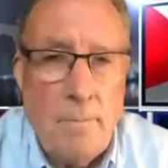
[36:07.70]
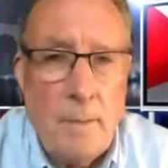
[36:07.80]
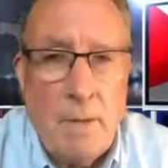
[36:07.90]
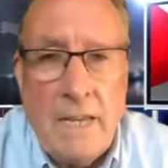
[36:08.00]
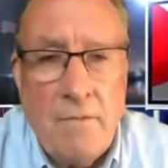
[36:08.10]

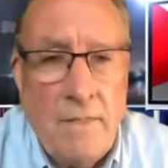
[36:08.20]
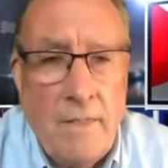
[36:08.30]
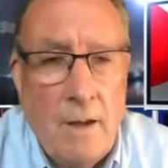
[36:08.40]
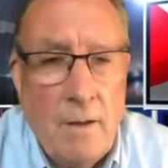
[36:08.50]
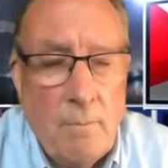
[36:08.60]
But even
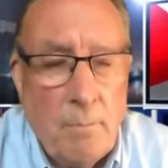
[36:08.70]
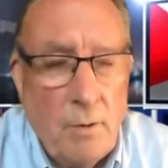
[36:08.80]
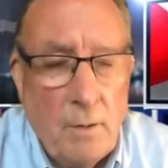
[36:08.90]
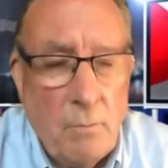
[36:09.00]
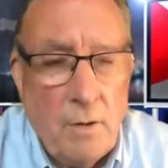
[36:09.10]
that
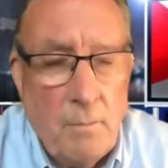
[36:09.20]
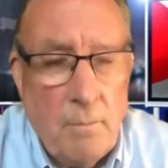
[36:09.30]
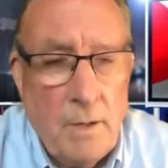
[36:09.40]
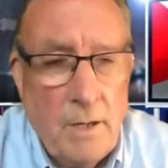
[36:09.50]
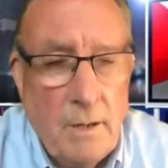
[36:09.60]
probably wouldn't
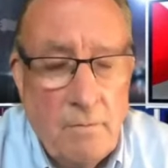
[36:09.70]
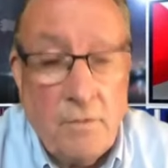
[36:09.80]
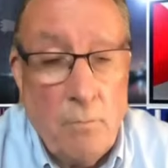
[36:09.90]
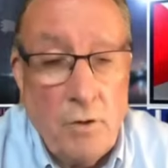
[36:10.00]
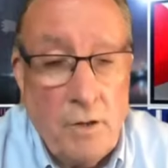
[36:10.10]
be.
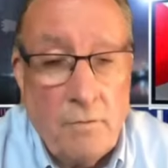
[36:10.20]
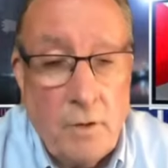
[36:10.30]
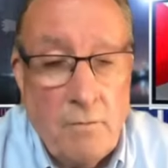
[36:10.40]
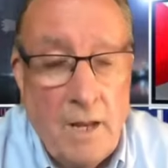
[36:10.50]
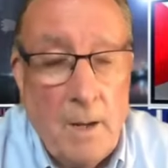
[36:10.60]
First of all, you'd have to
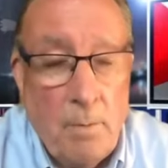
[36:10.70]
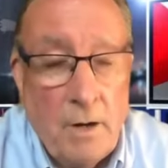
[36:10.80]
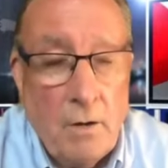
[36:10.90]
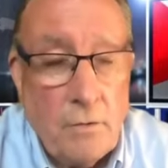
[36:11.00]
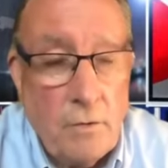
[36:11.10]
develop a
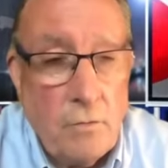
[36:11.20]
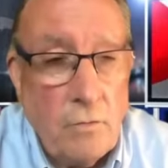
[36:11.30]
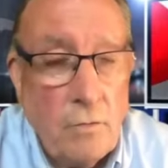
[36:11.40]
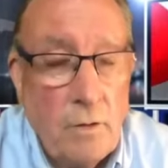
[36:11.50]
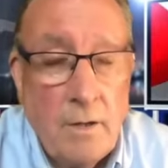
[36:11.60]

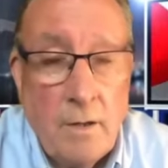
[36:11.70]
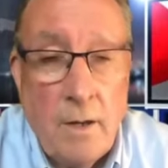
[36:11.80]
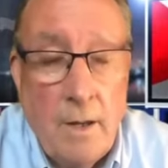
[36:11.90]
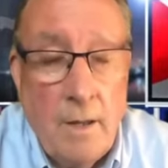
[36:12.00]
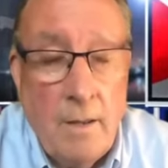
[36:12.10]
constitution, and
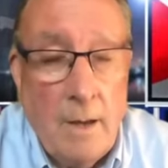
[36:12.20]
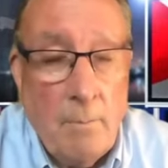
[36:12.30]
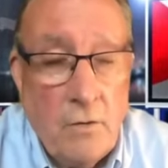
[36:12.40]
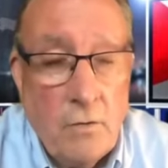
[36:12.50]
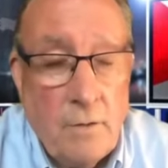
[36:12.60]
that
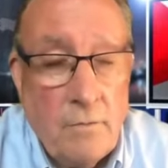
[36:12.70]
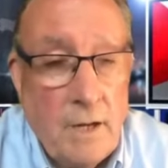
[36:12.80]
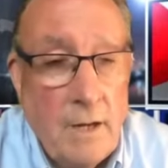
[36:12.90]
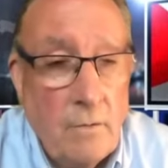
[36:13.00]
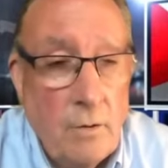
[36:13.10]
means you'd have to
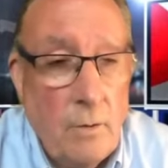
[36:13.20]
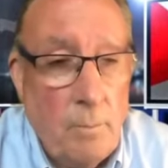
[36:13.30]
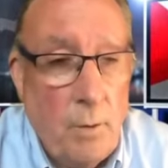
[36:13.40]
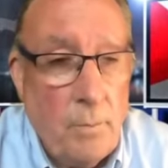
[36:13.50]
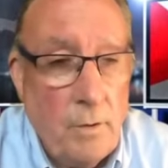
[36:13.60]
get sort of
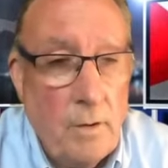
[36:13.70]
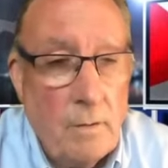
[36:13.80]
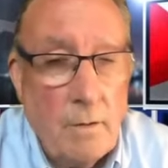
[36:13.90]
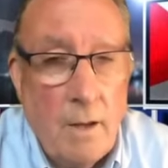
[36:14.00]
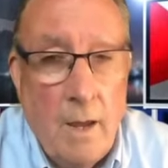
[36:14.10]
popular
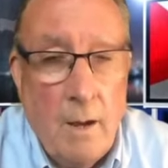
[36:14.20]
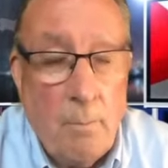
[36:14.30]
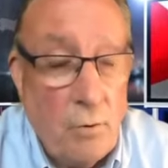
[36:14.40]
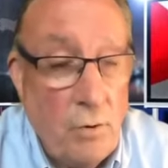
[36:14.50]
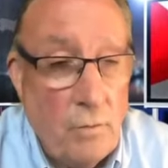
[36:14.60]

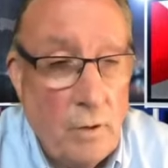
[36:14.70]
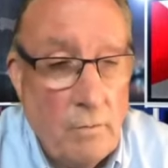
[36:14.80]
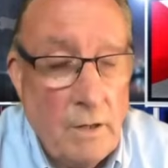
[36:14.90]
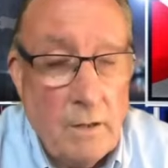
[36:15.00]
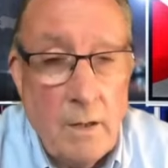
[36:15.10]
approval
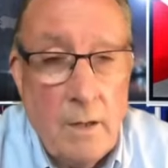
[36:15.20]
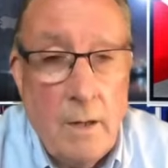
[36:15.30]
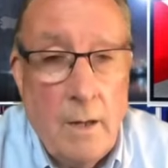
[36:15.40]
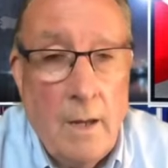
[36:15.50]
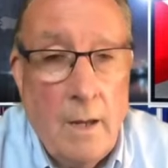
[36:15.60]
of it.
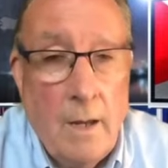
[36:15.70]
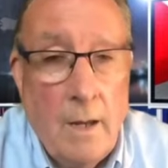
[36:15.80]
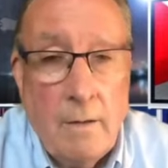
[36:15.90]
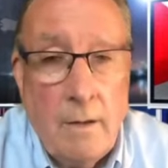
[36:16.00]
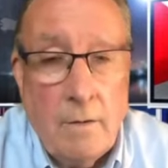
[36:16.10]

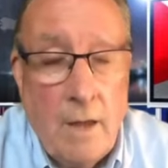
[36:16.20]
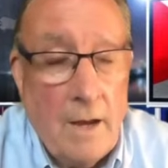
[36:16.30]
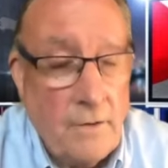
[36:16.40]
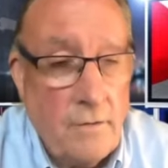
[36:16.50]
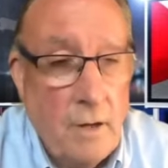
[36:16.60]
It's
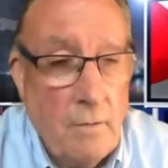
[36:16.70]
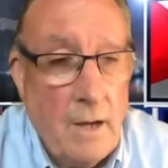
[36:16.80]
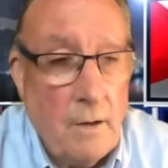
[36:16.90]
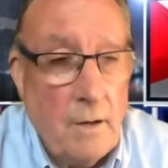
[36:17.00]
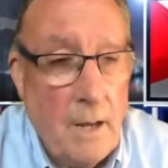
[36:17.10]
hard to see how
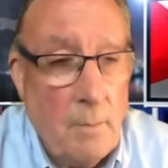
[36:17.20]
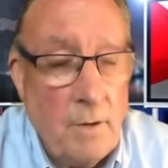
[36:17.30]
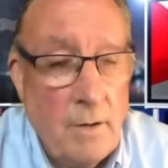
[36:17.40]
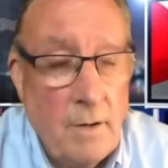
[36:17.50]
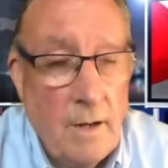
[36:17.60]
that could
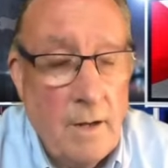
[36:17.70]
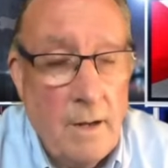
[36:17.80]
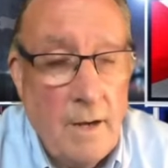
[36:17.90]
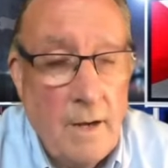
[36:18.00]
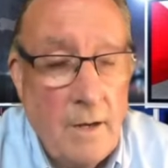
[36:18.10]
happen
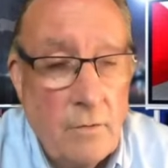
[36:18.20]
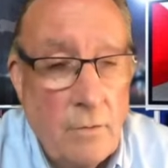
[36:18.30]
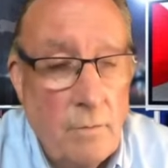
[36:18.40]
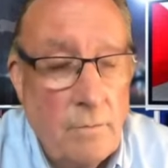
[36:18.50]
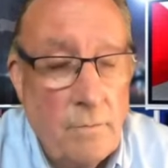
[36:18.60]
in any
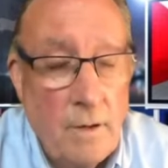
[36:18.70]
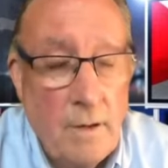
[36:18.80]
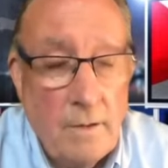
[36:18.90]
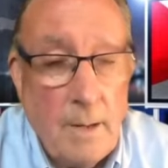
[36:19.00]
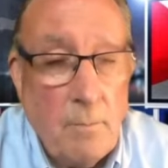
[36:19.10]
sort of
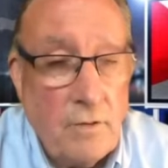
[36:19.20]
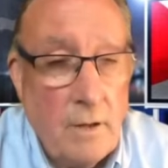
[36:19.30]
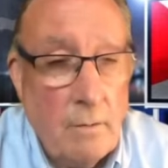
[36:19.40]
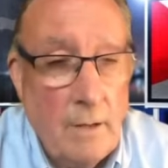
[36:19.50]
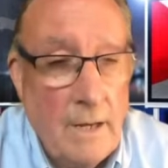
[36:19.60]

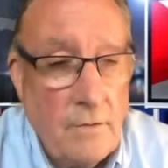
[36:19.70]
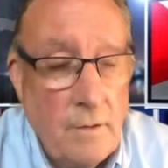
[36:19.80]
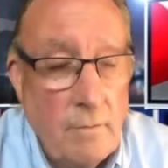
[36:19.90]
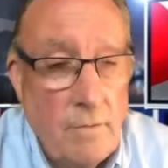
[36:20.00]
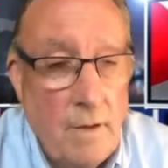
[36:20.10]
timescale less
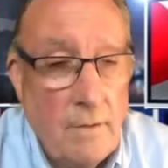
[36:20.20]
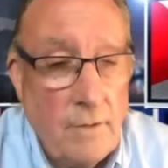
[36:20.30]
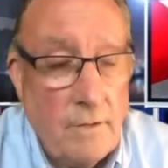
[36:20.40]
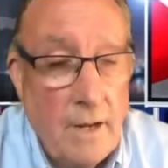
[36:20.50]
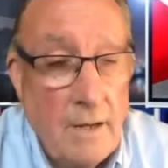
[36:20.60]
than 5
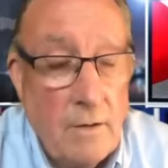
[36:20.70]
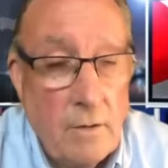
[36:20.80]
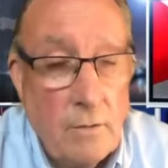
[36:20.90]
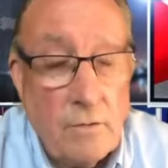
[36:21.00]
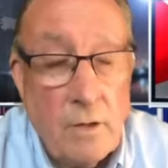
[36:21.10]
to 10
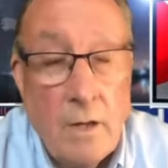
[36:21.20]
years.